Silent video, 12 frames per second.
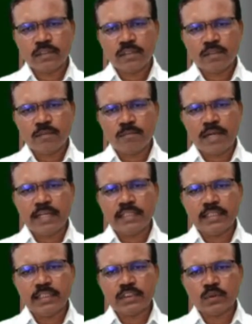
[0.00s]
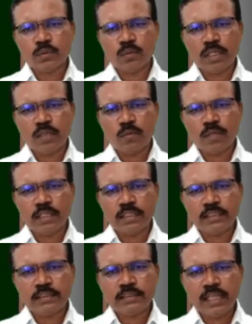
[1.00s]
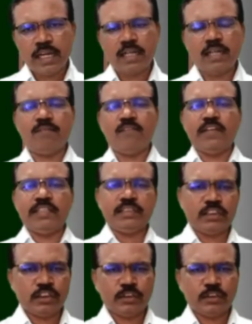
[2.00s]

Minus 1 1 is saddle point.